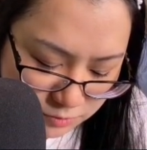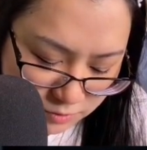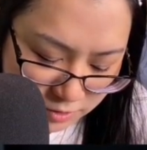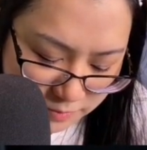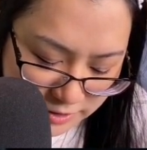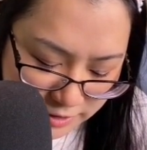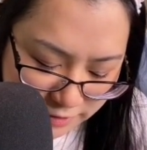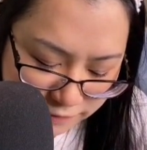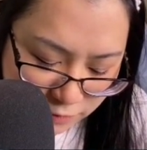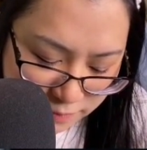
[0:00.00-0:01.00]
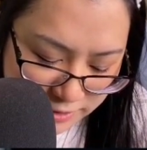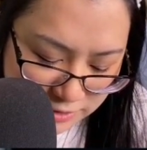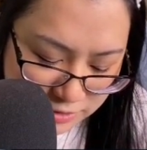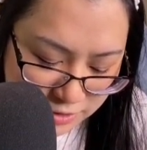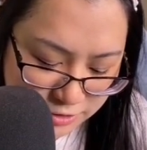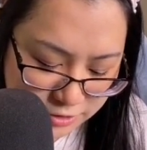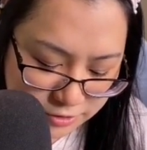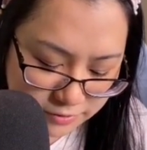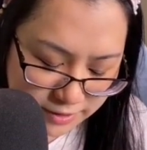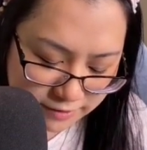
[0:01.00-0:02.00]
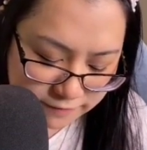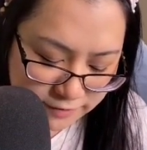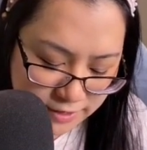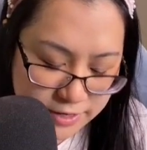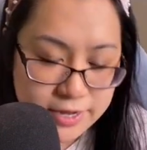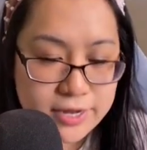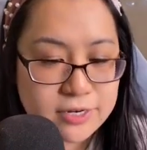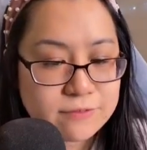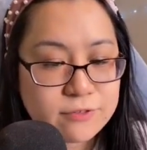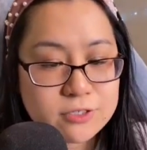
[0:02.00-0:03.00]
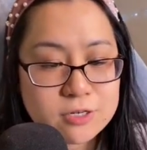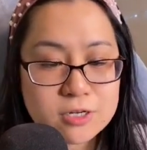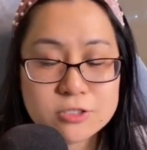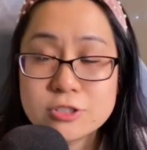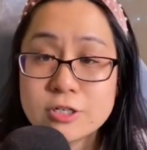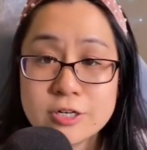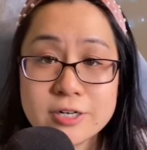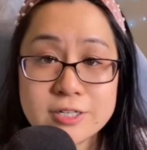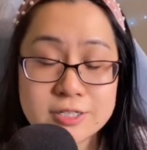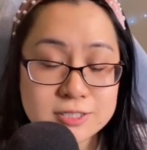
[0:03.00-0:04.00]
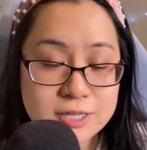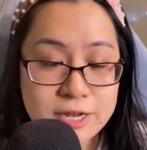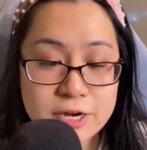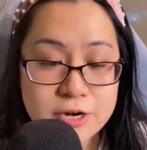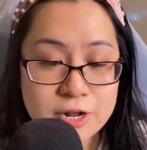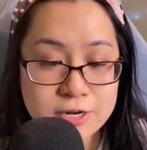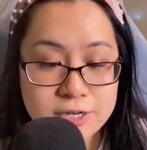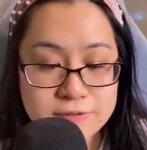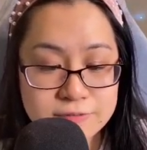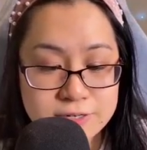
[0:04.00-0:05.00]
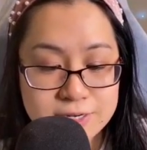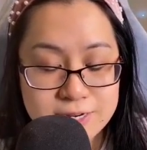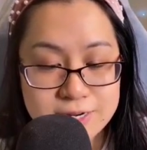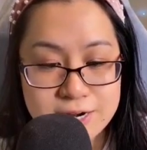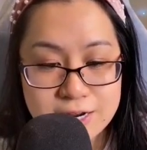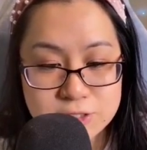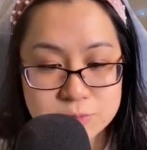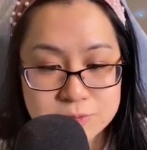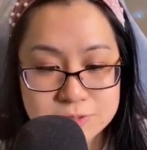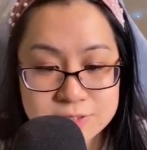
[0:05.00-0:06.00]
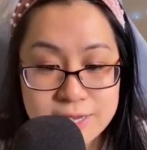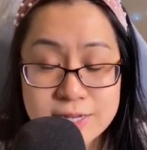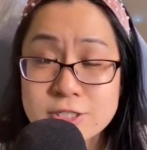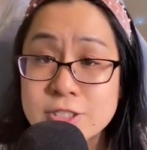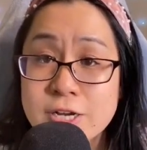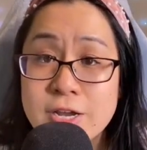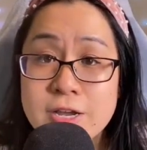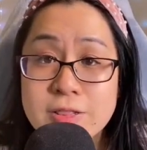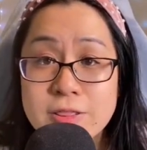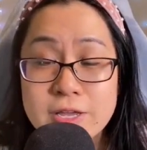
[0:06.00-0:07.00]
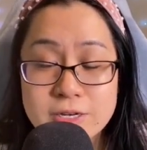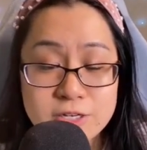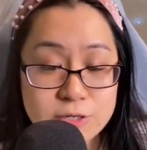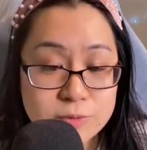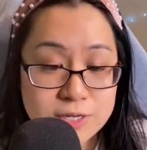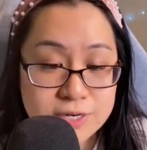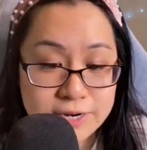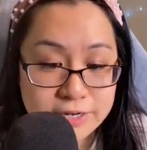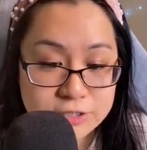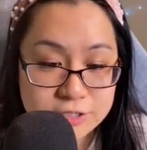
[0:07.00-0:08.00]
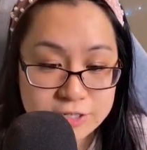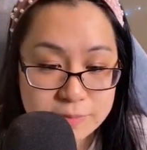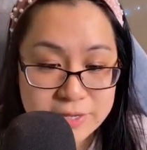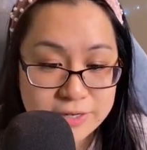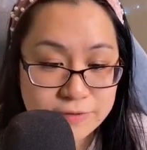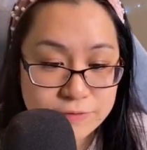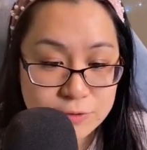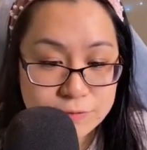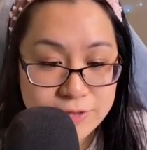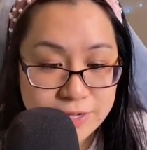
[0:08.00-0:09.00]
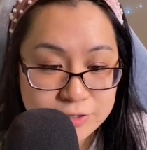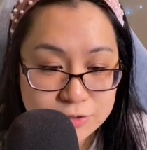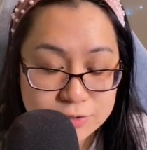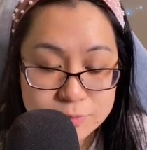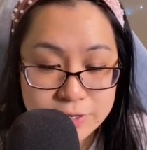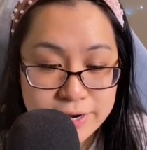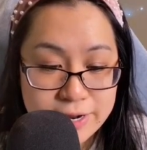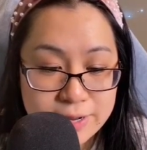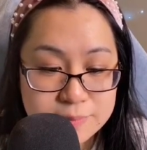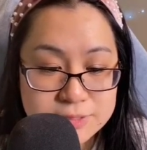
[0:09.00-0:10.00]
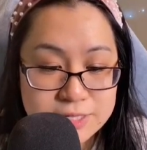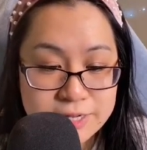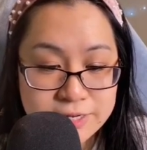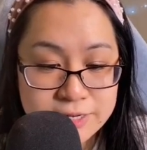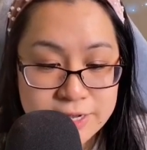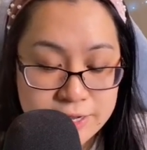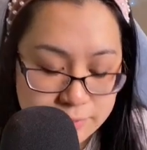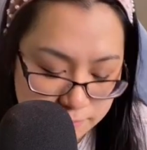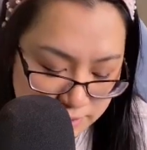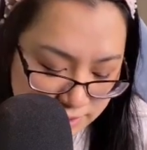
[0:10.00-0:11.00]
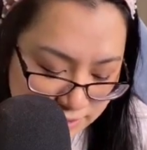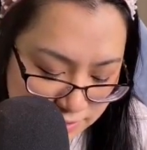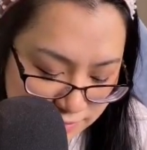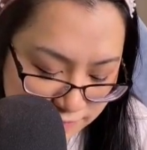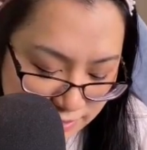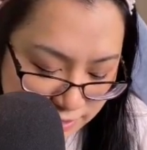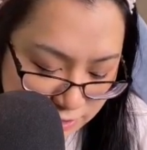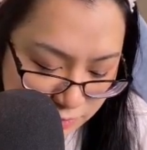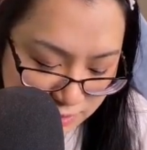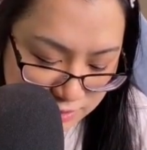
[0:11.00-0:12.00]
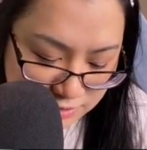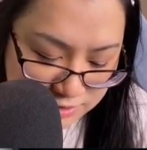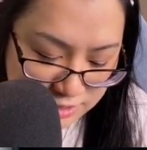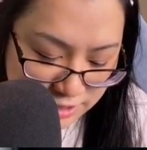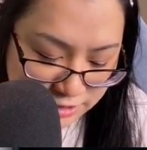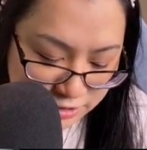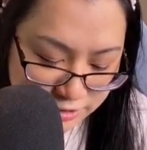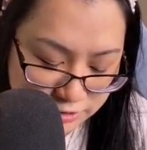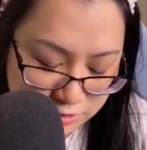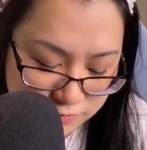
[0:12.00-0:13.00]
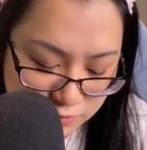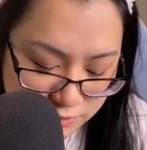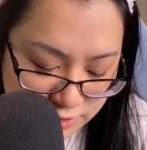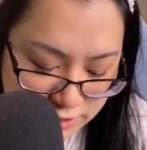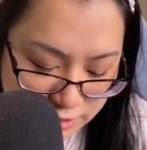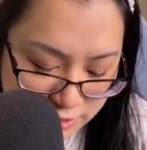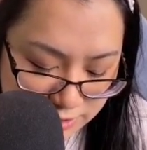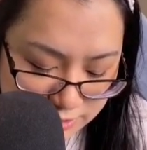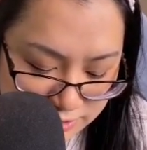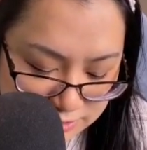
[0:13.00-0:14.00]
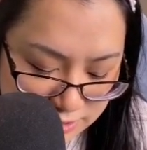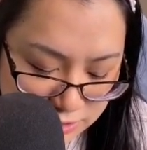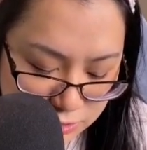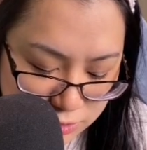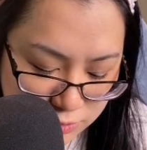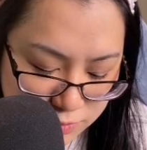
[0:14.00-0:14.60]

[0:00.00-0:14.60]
want to be careful based on your graph. And if you're not sure, and let's say you're not given an actual sketch, then you can actually pick a few values, perhaps, like pick a value inside your interval here, and let's say 2,